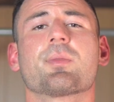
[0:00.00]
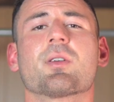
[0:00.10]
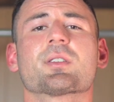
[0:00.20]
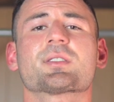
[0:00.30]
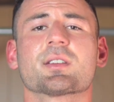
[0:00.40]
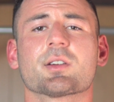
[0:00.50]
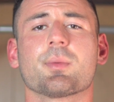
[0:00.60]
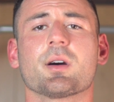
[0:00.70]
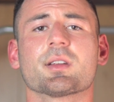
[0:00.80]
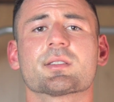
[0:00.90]
parts in our
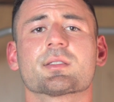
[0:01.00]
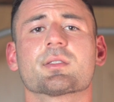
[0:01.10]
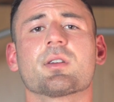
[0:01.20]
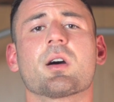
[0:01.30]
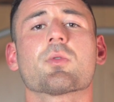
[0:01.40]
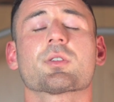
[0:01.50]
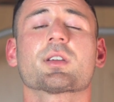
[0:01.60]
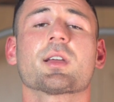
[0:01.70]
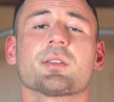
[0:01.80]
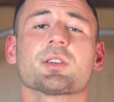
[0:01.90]
bodies that are not
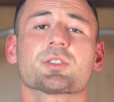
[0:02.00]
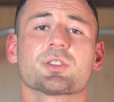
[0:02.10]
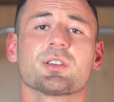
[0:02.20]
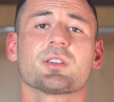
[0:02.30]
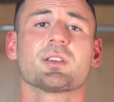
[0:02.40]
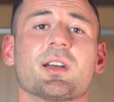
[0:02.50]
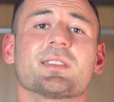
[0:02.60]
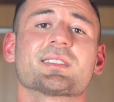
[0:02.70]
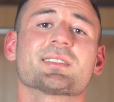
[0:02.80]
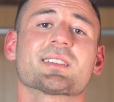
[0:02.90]
working how they should, and
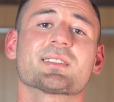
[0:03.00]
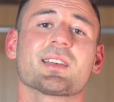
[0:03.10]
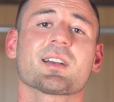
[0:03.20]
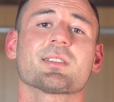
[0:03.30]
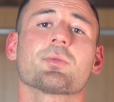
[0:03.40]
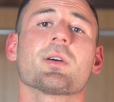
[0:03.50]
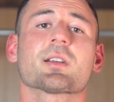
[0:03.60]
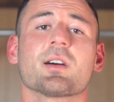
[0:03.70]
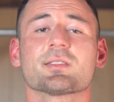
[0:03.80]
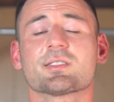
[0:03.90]
this is exactly what
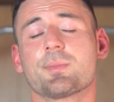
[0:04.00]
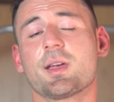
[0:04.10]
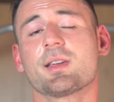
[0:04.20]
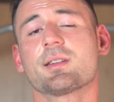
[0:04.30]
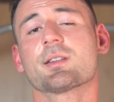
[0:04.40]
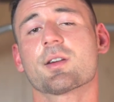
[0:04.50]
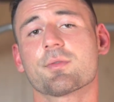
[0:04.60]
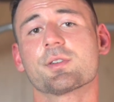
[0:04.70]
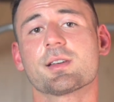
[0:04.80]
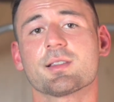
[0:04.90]
causes pain in our everyday